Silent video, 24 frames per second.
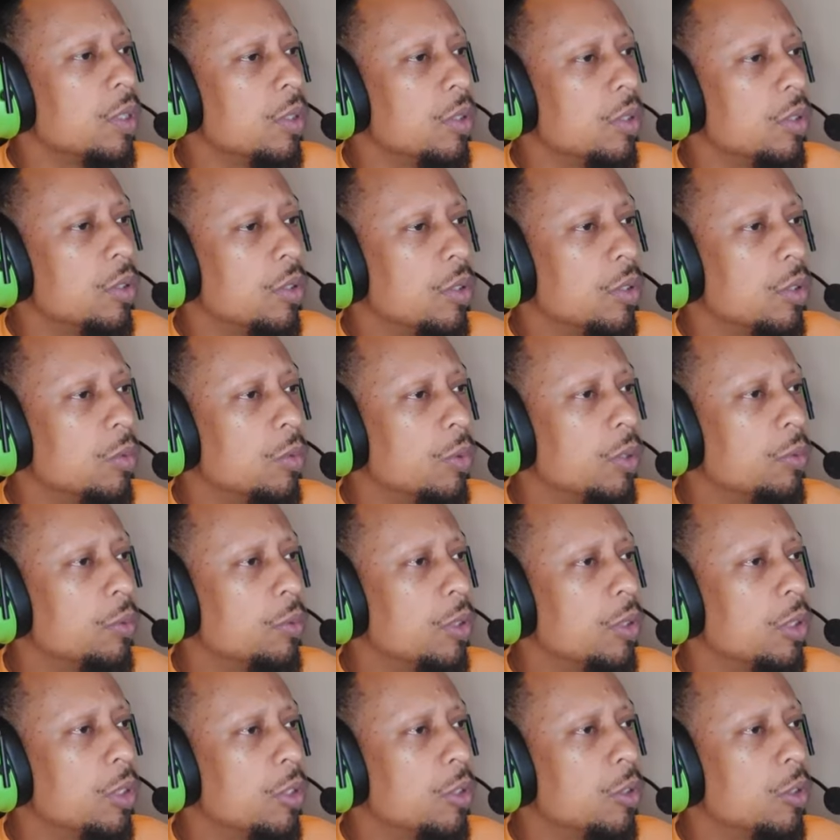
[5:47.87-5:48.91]
So we will
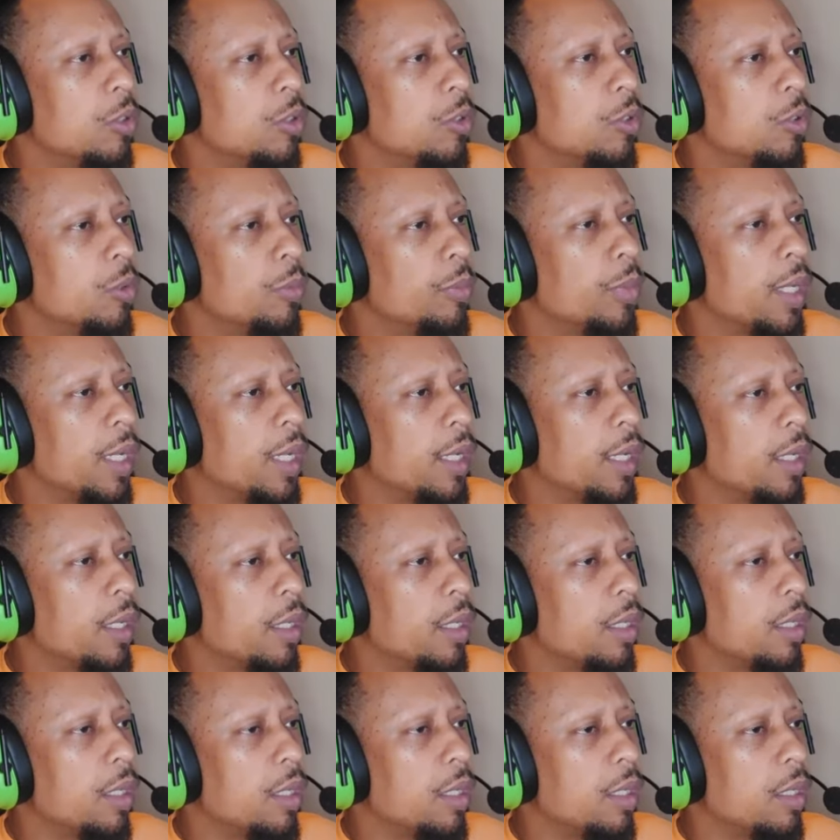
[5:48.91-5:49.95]
go
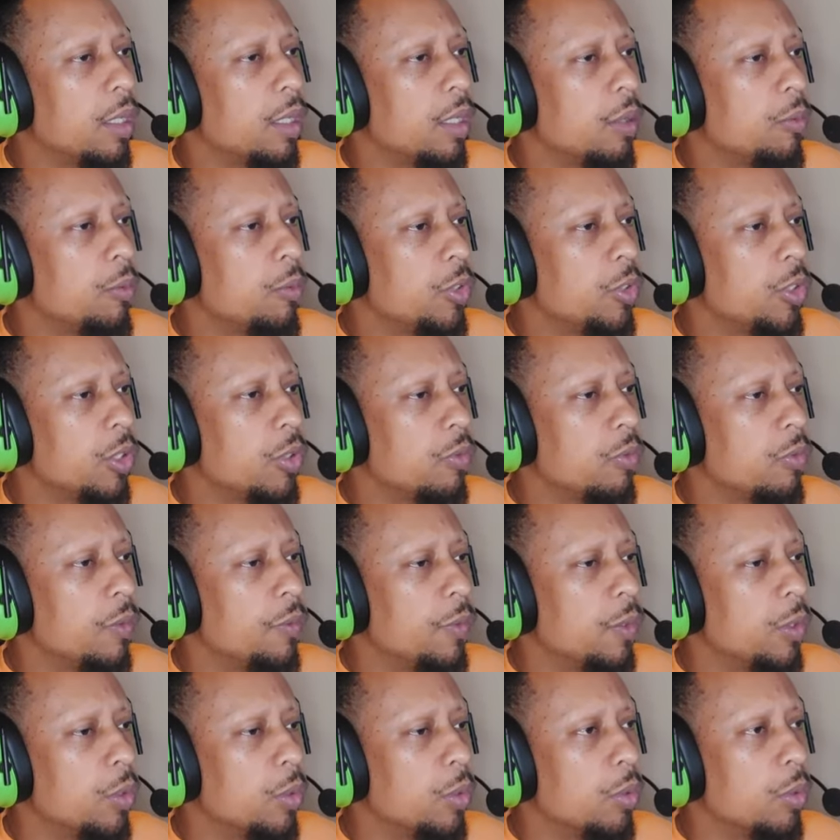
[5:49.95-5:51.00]
back and we'll just
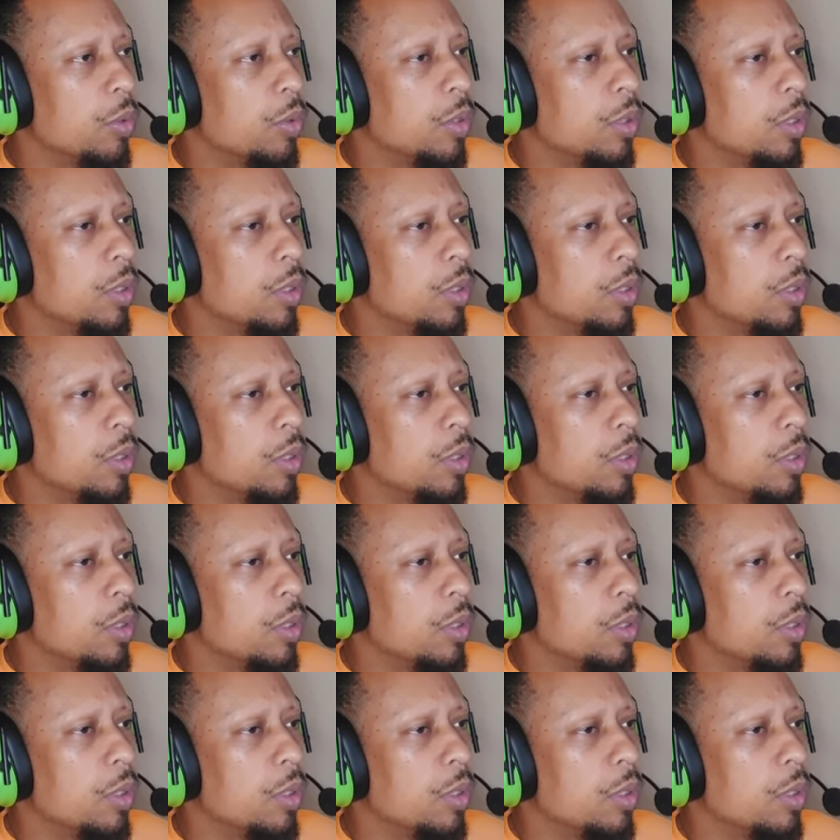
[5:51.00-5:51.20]
review